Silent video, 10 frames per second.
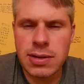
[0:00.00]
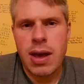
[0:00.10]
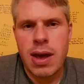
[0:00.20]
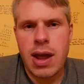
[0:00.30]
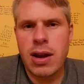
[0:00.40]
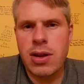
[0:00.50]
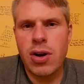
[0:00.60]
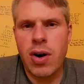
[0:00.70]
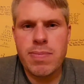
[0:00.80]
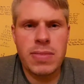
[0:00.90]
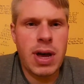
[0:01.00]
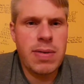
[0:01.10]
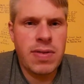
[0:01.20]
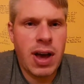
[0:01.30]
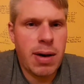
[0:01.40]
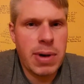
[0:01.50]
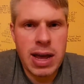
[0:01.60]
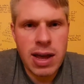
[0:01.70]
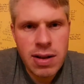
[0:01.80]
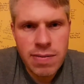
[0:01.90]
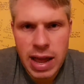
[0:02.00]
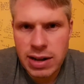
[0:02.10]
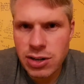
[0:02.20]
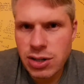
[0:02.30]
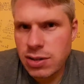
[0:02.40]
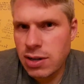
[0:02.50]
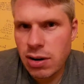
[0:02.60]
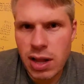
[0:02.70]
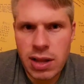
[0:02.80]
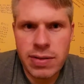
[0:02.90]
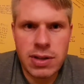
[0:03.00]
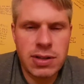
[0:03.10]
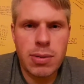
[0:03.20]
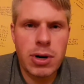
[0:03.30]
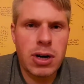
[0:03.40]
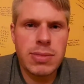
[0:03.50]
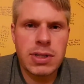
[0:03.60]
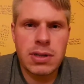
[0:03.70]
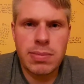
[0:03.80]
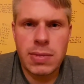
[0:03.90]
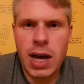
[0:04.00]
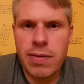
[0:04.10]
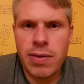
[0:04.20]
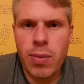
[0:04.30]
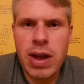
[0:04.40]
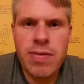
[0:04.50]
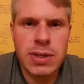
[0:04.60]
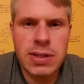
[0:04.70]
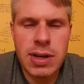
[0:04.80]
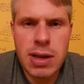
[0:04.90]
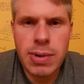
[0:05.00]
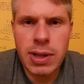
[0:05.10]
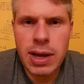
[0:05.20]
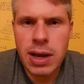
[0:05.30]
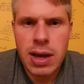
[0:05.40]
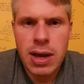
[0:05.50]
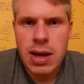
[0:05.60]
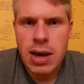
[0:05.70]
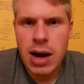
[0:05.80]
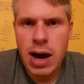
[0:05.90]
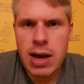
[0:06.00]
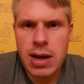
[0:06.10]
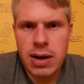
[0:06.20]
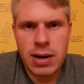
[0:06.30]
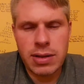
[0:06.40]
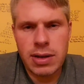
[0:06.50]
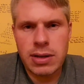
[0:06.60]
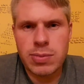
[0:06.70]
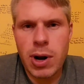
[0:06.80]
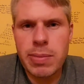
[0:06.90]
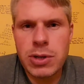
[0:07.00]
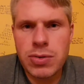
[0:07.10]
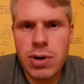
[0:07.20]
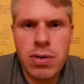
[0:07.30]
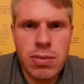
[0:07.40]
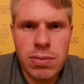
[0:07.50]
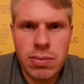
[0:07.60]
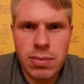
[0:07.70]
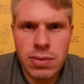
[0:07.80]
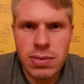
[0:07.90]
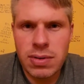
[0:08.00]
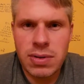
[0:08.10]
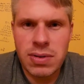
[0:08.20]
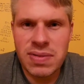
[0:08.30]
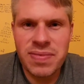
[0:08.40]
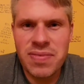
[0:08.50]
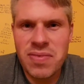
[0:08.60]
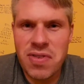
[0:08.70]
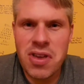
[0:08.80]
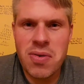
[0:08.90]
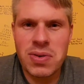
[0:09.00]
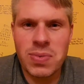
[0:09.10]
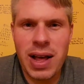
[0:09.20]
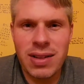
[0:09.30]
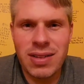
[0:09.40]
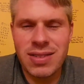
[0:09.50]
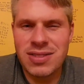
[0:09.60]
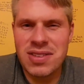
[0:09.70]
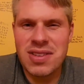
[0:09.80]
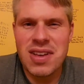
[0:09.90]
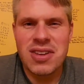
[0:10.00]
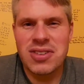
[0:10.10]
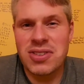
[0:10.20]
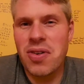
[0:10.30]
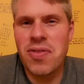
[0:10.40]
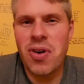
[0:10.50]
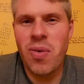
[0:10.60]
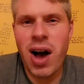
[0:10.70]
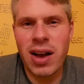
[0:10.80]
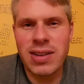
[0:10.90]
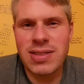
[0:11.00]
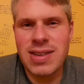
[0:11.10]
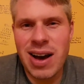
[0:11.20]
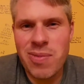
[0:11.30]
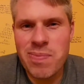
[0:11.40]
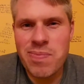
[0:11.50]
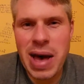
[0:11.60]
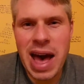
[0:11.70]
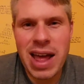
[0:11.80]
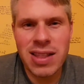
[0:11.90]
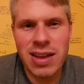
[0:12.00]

And I got my advantages here. I live in the suburbs and I'm kind of away from the city, but like, I think it's probably true for you as well. Just go for a walk and see how bad things